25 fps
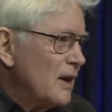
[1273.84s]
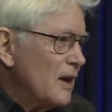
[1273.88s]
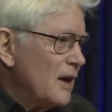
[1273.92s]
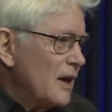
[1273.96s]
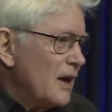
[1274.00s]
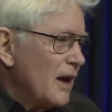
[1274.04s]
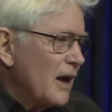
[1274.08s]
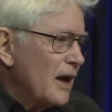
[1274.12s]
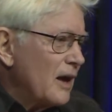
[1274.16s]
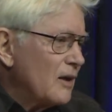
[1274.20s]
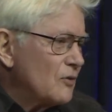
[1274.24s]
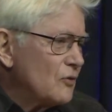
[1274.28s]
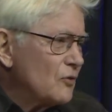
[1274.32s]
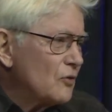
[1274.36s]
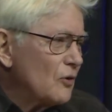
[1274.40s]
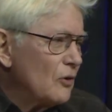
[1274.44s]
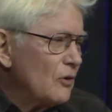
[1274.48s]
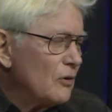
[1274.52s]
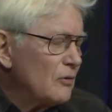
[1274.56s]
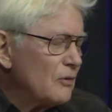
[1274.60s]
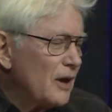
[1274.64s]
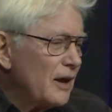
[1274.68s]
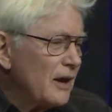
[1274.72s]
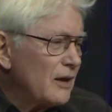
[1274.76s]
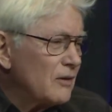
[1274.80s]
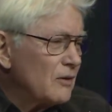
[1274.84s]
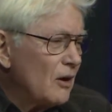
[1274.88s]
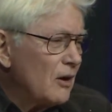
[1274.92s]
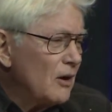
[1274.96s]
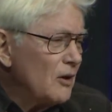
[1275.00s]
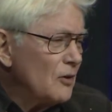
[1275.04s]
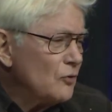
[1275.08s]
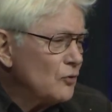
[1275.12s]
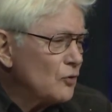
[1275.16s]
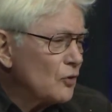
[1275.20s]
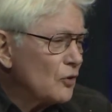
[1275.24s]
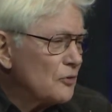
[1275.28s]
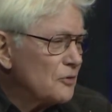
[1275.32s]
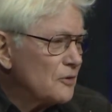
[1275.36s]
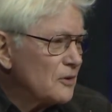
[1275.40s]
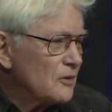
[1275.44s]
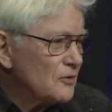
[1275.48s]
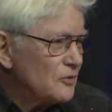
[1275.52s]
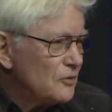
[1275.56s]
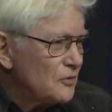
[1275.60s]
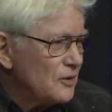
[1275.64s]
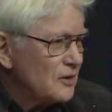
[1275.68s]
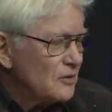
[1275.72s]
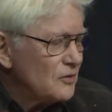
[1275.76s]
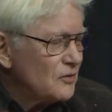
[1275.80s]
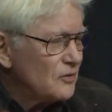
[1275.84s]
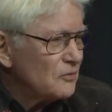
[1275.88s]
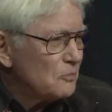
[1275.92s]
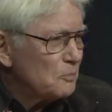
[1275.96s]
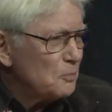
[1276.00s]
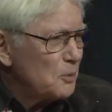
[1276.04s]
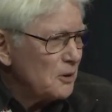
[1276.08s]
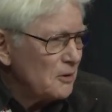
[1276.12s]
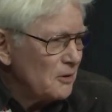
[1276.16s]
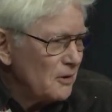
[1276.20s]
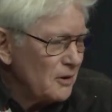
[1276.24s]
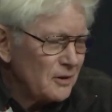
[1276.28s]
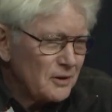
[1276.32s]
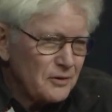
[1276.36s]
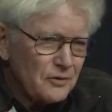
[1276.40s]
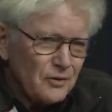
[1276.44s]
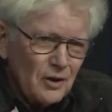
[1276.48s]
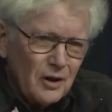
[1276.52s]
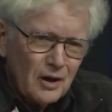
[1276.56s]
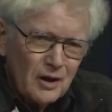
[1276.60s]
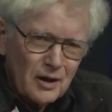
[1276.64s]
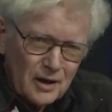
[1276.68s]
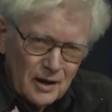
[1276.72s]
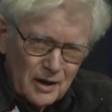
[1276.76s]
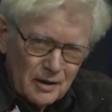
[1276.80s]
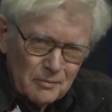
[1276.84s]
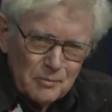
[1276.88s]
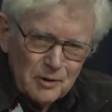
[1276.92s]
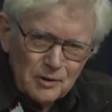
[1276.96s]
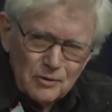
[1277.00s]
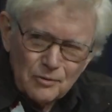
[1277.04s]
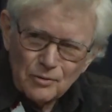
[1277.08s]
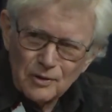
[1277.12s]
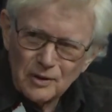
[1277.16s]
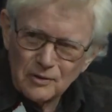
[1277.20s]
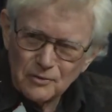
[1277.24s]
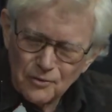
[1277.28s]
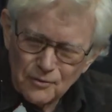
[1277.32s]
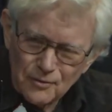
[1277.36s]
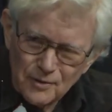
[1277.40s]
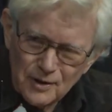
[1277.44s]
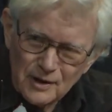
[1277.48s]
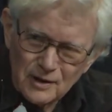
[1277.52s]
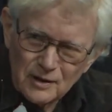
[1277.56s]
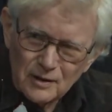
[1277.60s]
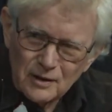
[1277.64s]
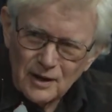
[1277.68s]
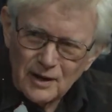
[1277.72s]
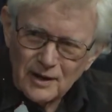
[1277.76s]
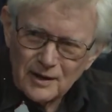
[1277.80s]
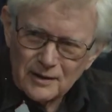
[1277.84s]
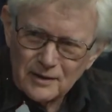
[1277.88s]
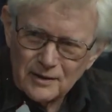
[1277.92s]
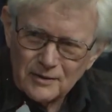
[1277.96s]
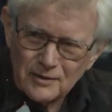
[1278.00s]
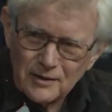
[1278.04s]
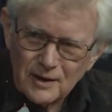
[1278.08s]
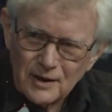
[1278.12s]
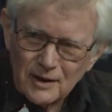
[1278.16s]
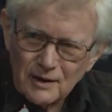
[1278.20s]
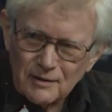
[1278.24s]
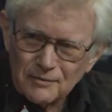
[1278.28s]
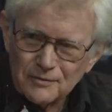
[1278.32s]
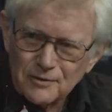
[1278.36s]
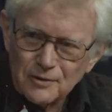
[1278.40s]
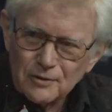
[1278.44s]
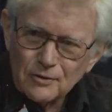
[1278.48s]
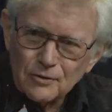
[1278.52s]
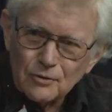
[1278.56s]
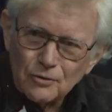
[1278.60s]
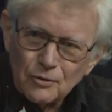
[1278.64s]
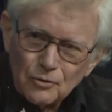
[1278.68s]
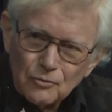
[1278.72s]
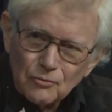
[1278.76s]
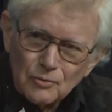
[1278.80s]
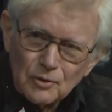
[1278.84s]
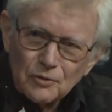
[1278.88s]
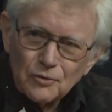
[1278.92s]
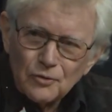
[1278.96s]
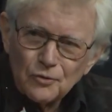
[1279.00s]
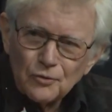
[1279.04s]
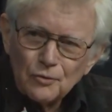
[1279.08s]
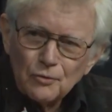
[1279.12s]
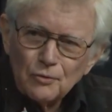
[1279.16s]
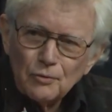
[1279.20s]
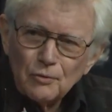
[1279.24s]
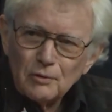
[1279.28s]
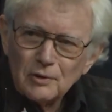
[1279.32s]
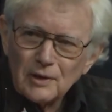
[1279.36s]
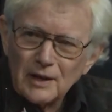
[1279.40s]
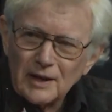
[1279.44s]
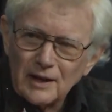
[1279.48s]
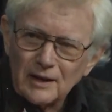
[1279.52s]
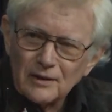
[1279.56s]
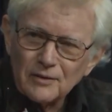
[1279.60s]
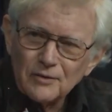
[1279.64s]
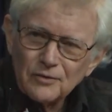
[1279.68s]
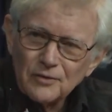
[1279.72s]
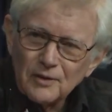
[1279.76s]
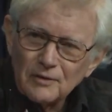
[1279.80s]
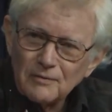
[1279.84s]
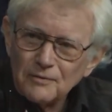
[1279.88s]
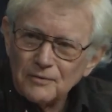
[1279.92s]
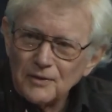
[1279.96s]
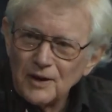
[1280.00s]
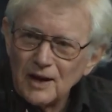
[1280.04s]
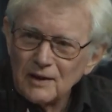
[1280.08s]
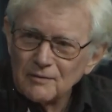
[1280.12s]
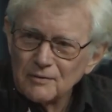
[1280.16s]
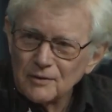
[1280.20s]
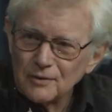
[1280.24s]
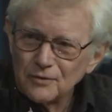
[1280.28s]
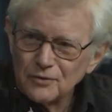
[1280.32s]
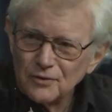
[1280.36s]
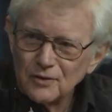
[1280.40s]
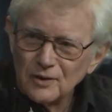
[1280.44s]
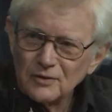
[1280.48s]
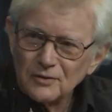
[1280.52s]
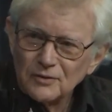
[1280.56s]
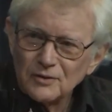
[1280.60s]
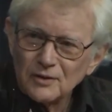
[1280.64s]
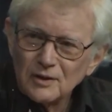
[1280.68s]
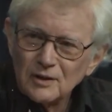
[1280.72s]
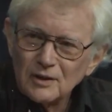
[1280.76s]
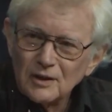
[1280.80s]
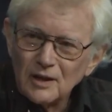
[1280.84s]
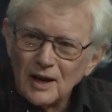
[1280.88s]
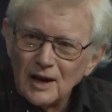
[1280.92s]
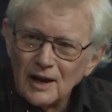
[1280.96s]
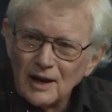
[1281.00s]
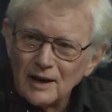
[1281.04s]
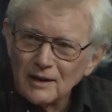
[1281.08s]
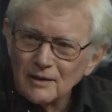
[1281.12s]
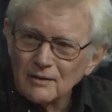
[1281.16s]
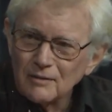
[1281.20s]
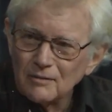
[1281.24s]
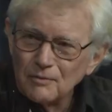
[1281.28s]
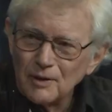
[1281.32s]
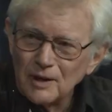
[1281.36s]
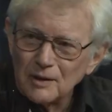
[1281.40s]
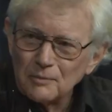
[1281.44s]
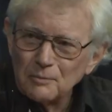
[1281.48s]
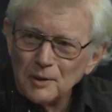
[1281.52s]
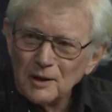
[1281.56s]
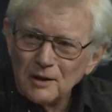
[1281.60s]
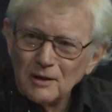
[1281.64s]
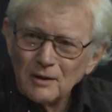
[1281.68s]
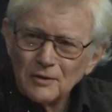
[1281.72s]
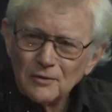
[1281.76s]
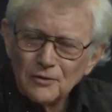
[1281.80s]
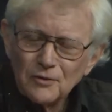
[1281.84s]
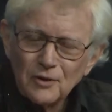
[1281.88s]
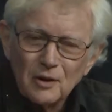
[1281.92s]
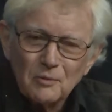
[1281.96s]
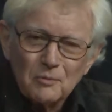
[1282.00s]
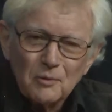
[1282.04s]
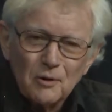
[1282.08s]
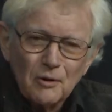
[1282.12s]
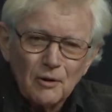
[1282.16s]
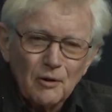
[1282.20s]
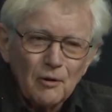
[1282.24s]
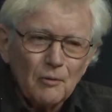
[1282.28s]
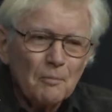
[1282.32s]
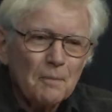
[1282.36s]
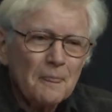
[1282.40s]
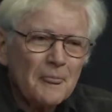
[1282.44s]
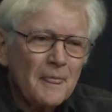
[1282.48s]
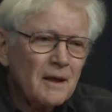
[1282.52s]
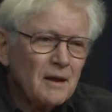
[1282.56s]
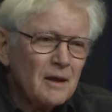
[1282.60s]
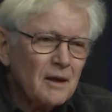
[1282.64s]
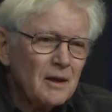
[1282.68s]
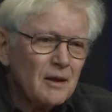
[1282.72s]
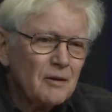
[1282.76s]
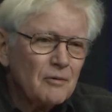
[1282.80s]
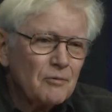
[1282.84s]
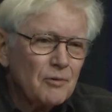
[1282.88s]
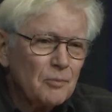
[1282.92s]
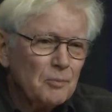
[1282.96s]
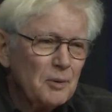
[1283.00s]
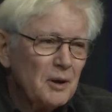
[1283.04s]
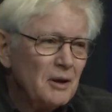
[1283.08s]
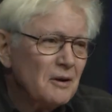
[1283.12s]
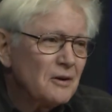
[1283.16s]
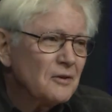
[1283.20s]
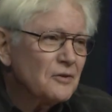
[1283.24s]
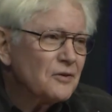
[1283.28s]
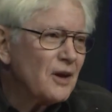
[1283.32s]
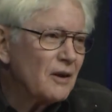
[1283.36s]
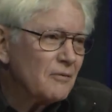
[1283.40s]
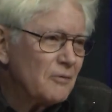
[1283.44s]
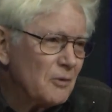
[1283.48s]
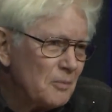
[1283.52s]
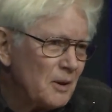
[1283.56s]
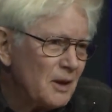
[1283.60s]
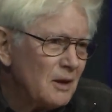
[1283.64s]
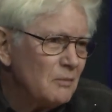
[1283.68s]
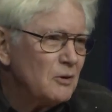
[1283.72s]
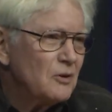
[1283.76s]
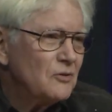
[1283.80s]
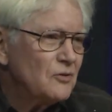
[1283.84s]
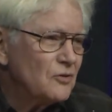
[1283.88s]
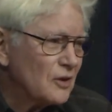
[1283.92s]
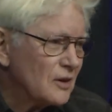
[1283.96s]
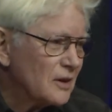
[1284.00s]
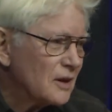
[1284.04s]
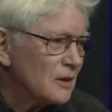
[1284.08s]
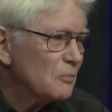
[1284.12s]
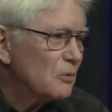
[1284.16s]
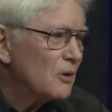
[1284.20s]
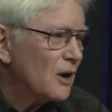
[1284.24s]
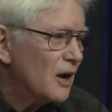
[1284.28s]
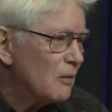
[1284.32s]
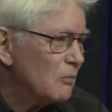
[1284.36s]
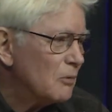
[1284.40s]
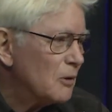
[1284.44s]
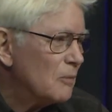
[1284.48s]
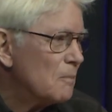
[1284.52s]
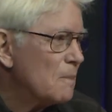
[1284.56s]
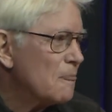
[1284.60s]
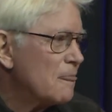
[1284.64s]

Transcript: And also there's this period of time between 3 o'clock in the afternoon when school ends and 5 or 6 o'clock when parents come home, where parents have a babysitting problem.